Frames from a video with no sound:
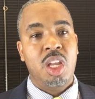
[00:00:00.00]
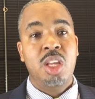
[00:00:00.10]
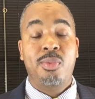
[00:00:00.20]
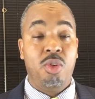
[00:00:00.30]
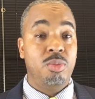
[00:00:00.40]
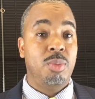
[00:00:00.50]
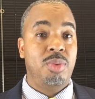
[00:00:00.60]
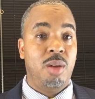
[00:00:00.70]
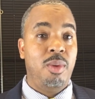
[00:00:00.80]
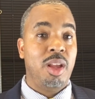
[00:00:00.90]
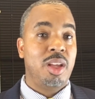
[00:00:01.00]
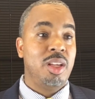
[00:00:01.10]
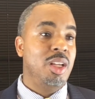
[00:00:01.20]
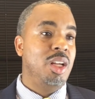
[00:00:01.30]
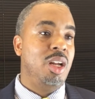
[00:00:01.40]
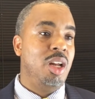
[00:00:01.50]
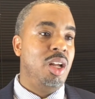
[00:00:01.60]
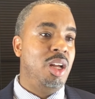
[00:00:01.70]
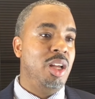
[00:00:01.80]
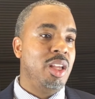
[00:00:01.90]
inform the public.
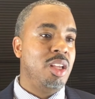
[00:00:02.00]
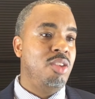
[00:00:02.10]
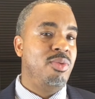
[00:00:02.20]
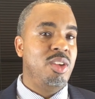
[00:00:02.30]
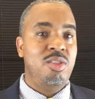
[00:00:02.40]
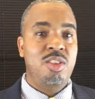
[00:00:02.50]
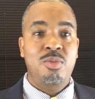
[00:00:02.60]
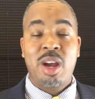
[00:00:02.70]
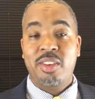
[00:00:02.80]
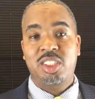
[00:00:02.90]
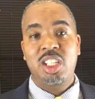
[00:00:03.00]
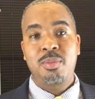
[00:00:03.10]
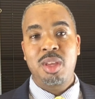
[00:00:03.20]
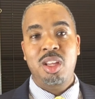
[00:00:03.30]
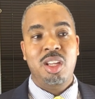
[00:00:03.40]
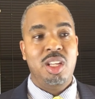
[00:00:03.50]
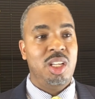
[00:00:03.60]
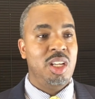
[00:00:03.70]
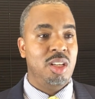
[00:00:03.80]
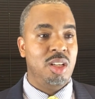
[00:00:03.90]
You might have seen me
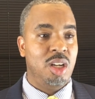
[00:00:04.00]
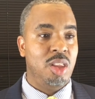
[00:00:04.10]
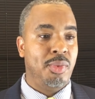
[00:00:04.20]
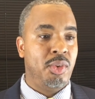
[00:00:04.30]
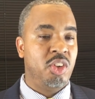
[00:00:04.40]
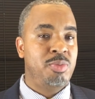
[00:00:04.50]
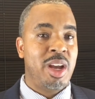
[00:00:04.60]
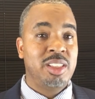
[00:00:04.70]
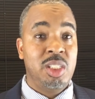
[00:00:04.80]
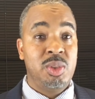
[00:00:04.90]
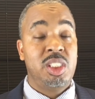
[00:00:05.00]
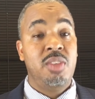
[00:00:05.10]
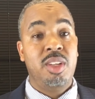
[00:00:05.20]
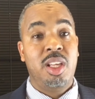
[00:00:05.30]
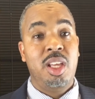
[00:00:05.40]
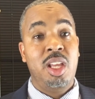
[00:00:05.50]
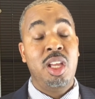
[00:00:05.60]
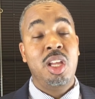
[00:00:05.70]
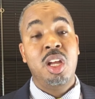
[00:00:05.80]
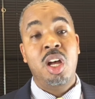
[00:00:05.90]
in the Forbes magazine with Stephen
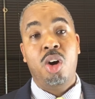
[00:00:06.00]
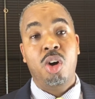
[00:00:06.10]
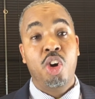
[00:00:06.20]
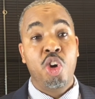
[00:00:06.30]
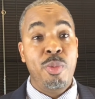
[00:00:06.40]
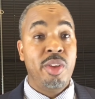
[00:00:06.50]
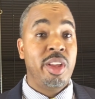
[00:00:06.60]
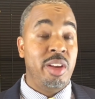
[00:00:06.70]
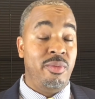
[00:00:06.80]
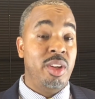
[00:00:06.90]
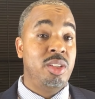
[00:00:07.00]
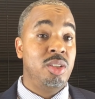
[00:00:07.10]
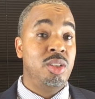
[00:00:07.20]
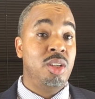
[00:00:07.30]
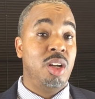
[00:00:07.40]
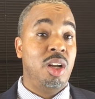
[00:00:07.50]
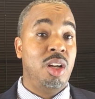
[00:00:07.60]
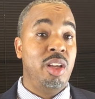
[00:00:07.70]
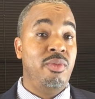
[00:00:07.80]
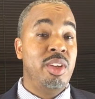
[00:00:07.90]
Key, or heard me on the
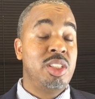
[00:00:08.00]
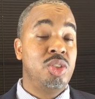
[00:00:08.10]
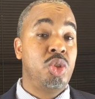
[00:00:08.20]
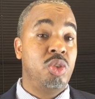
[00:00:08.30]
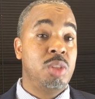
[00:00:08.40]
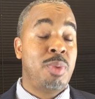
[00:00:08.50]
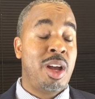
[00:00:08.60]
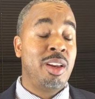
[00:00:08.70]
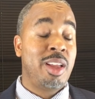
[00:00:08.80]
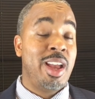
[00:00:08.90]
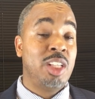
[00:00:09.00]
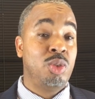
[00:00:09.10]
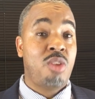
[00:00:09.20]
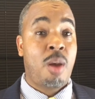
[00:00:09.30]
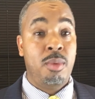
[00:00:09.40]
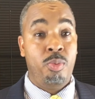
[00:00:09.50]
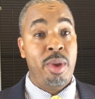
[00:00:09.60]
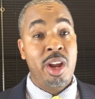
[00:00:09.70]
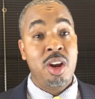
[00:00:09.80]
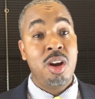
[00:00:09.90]
Invention Stories podcast with Robert
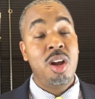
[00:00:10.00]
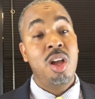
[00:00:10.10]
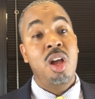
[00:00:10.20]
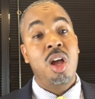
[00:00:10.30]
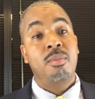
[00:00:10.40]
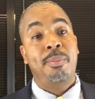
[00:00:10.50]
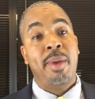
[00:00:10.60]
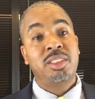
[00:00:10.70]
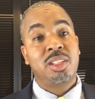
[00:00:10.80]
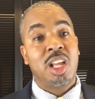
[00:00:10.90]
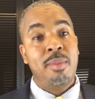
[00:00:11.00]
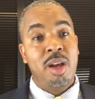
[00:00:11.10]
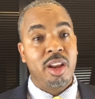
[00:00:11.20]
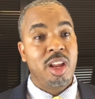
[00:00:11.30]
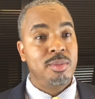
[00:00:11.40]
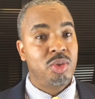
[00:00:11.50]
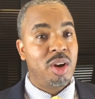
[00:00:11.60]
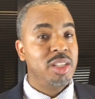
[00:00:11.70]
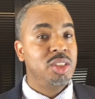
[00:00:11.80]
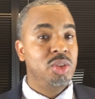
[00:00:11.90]
Baer. But basically, I'm out here, I'm
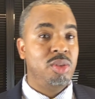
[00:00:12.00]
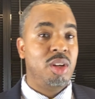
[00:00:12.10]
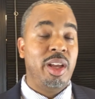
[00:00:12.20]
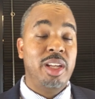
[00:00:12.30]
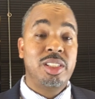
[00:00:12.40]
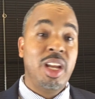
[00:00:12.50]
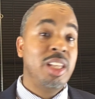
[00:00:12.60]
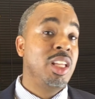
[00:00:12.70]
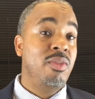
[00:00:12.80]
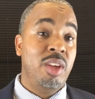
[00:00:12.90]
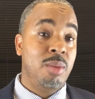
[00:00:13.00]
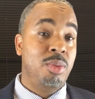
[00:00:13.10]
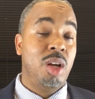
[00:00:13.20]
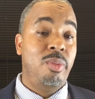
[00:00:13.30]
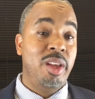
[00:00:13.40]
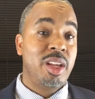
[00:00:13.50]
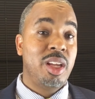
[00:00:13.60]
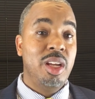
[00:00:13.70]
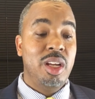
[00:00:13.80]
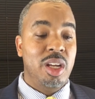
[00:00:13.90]
trying to educate the inventing public